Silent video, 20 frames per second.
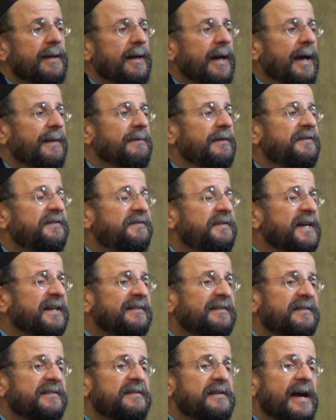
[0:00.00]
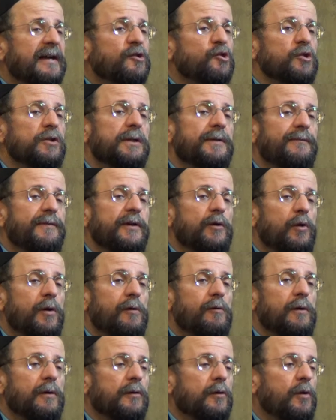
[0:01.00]
and the sixth section of the
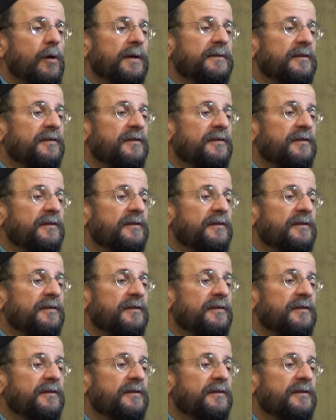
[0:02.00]
oral law